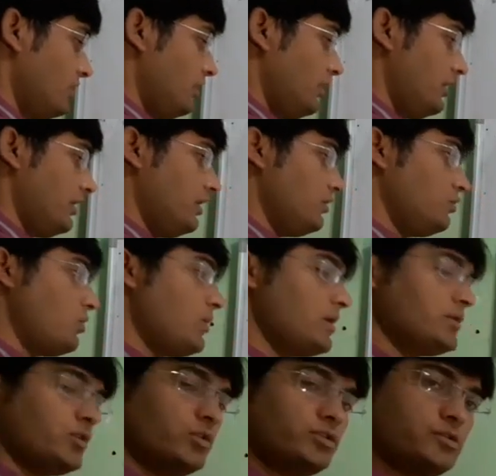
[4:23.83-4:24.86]
Here we will
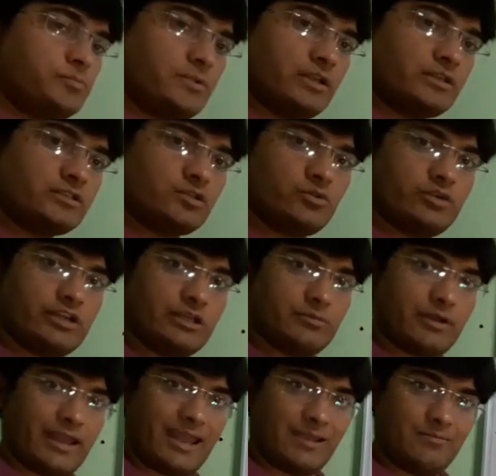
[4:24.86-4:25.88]
not replace our d by
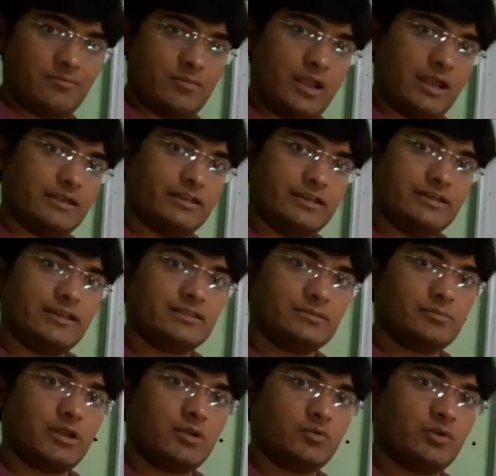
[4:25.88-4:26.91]
m and d dash
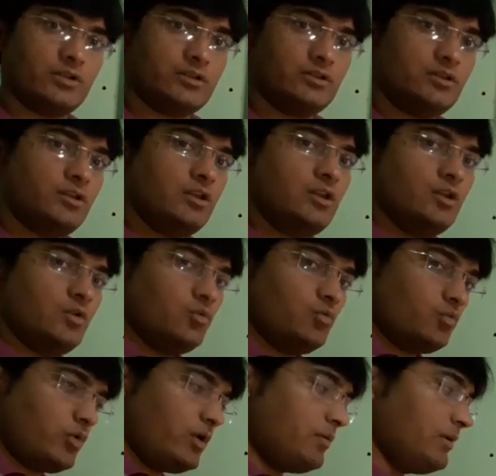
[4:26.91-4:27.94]
by 1.
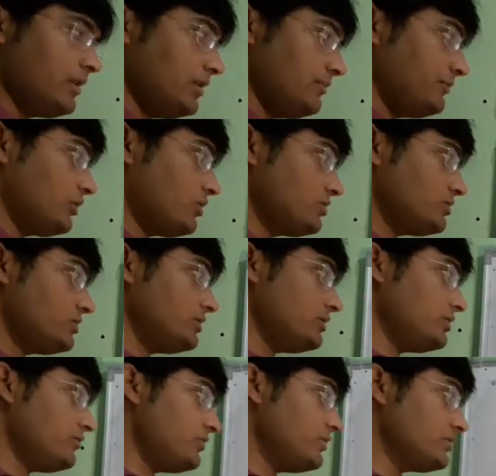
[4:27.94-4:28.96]
We will, because the
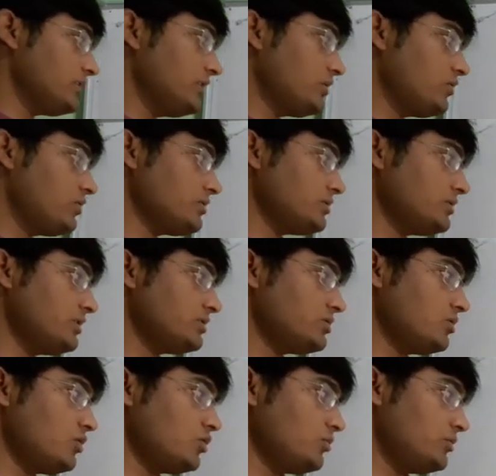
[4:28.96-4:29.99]
differential equation is
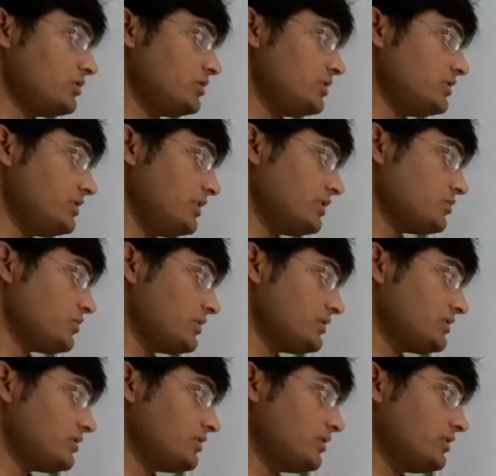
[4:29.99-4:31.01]
non-homogeneous, here you can
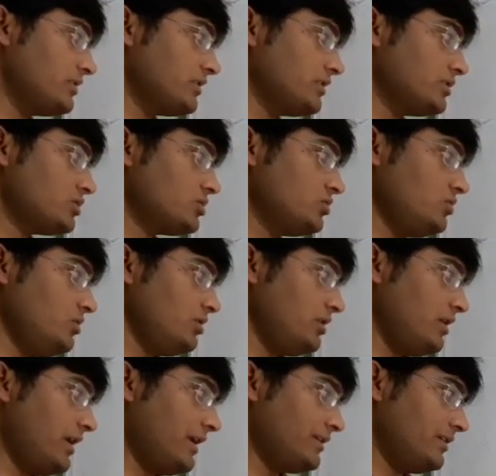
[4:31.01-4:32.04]
see the degree is 2
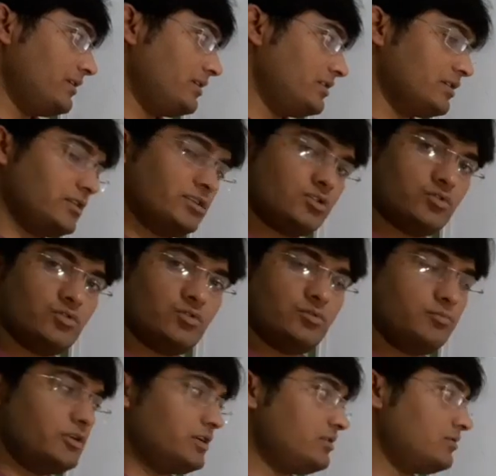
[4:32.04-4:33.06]
and here degree is 2,
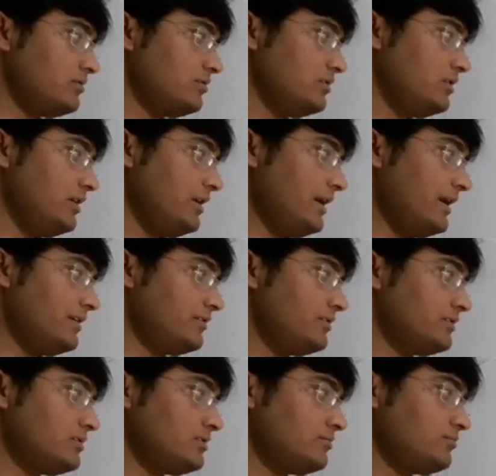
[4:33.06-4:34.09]
but at
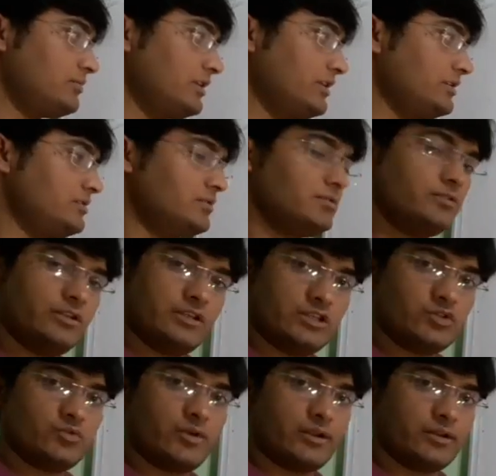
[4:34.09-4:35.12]
this place the degree
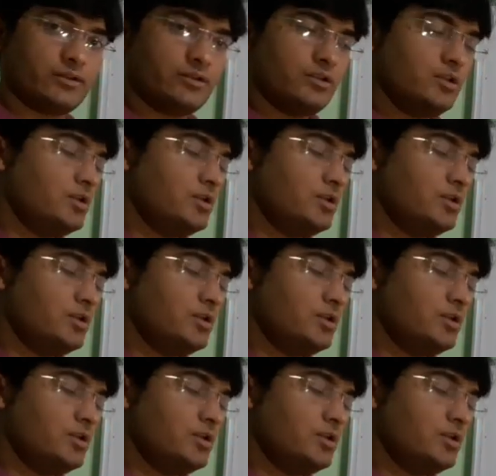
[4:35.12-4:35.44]
is 1.